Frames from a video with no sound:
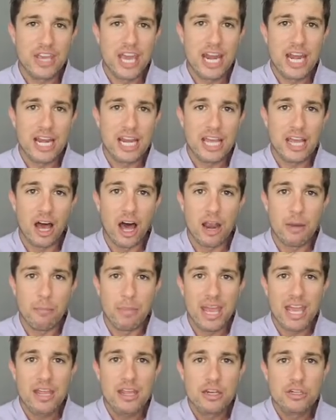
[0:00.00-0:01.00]
Kennedy on
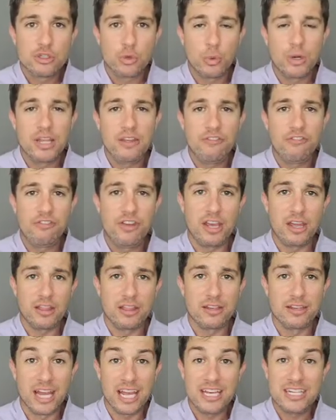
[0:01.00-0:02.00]
May
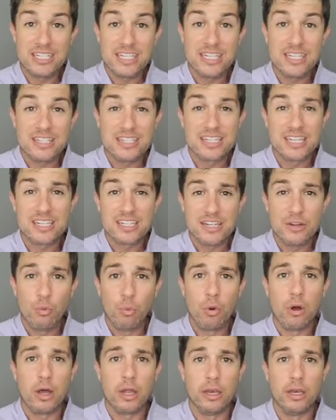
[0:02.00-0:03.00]
25th,
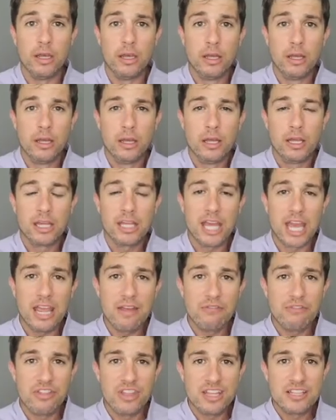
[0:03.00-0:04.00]
1961
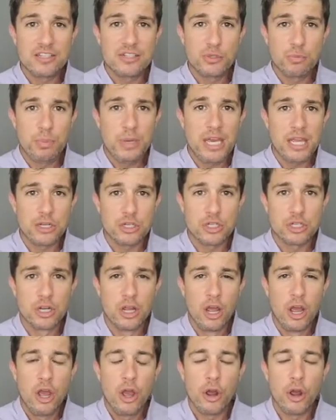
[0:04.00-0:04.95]
gave this speech